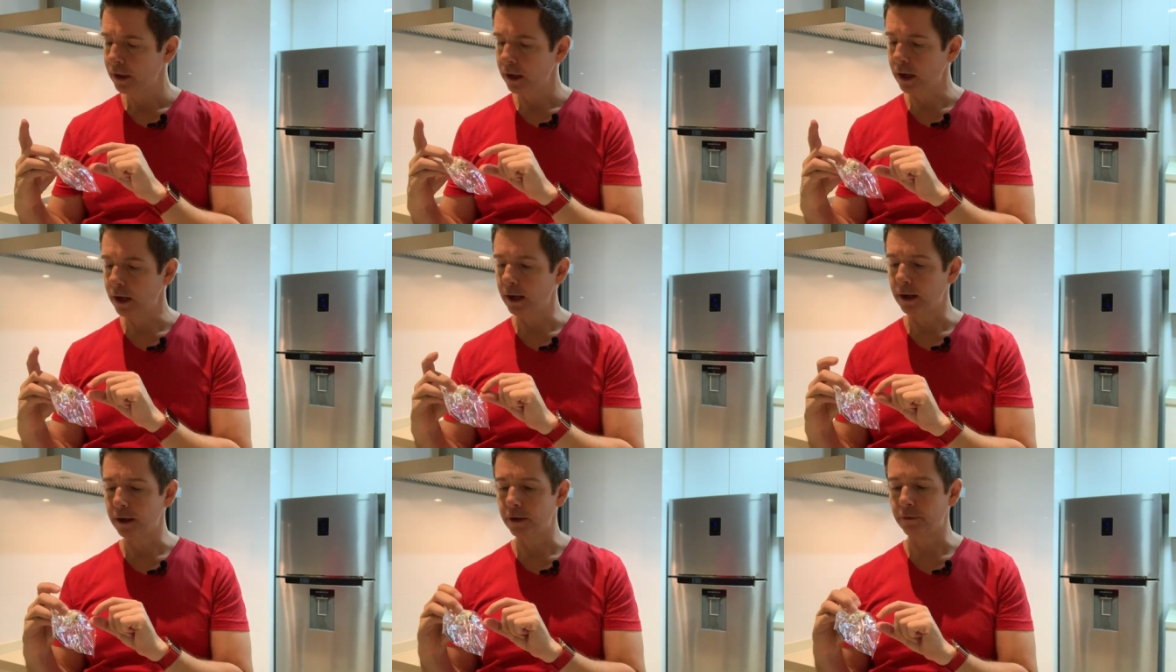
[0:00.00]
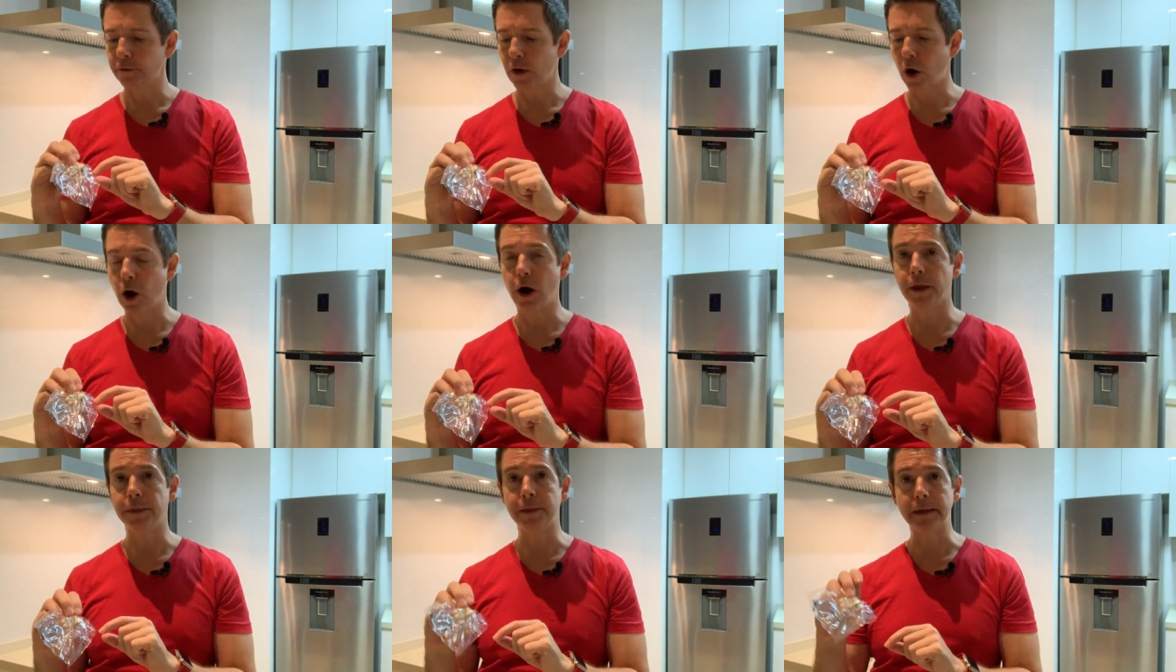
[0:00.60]
uh,
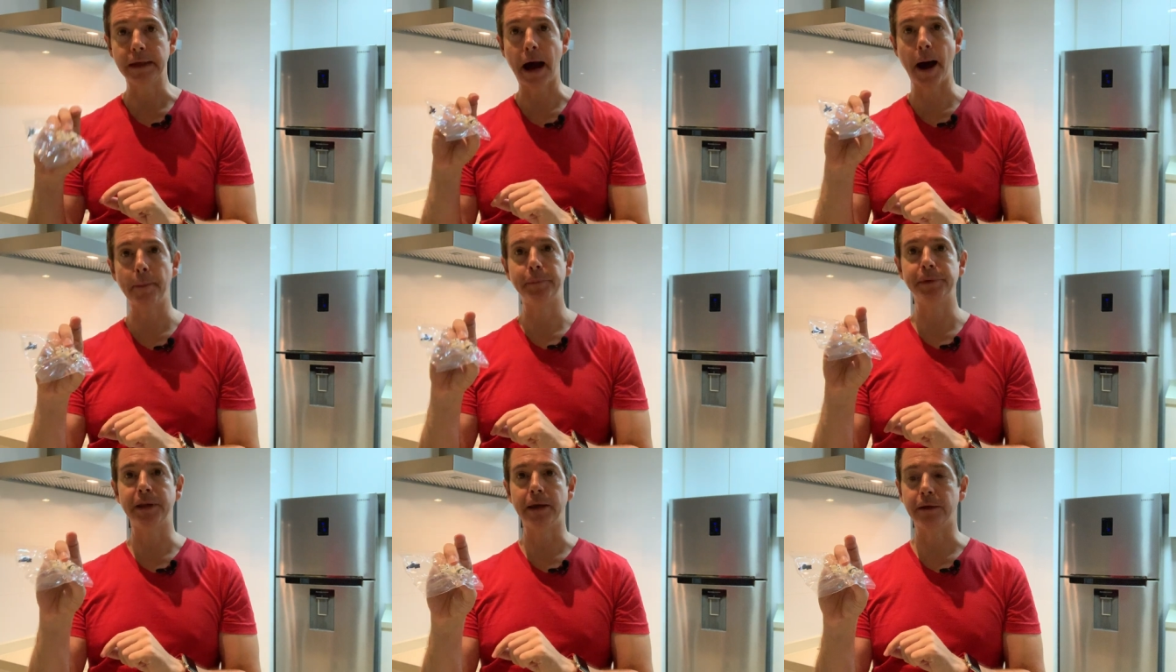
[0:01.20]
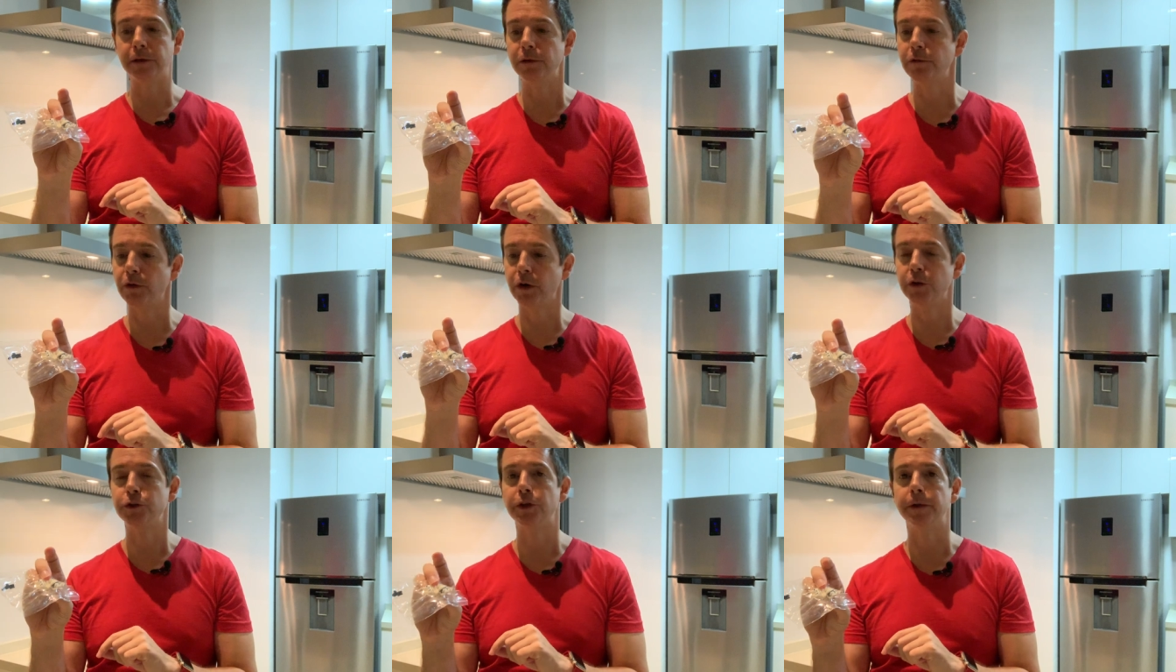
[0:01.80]
on the updated
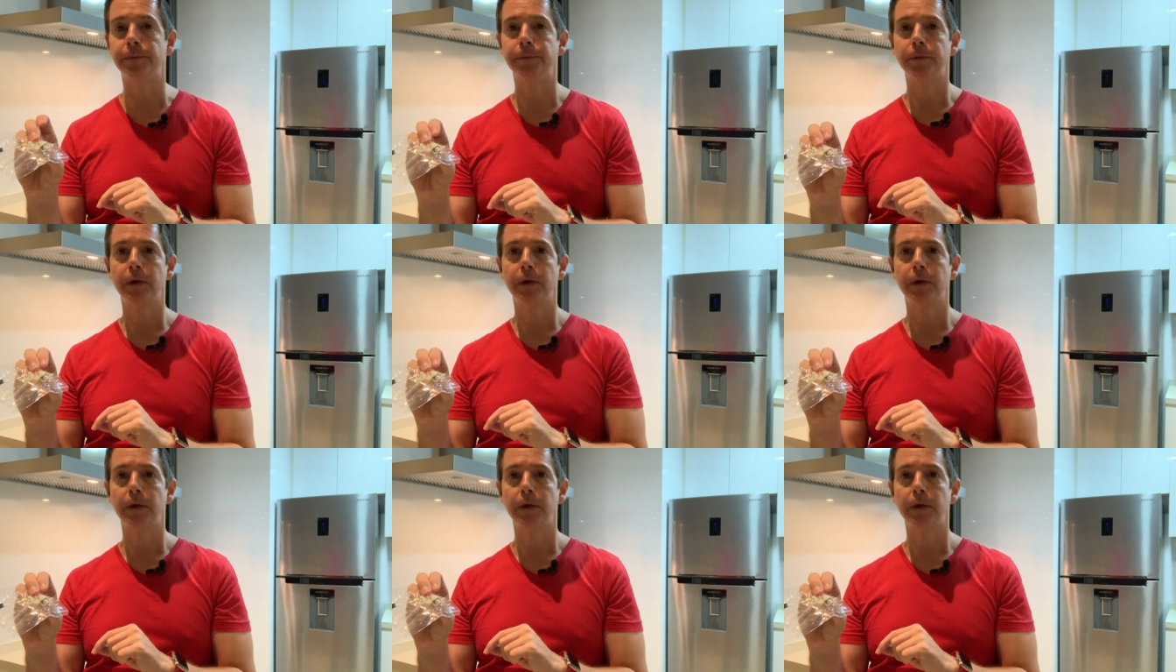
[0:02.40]
version